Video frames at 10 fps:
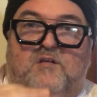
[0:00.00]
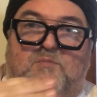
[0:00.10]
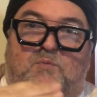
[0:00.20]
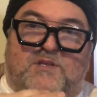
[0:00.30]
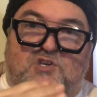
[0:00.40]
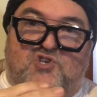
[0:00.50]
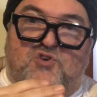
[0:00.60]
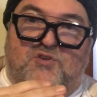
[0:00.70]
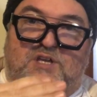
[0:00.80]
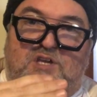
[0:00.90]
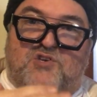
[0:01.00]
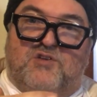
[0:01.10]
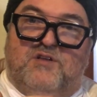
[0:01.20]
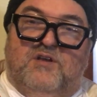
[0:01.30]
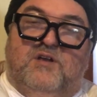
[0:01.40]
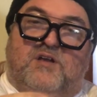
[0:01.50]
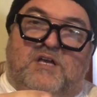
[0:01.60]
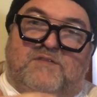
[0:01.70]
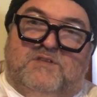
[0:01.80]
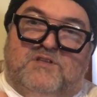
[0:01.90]
But when you're tuning, you should,
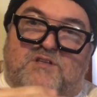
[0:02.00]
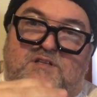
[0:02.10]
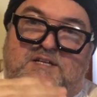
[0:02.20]
if the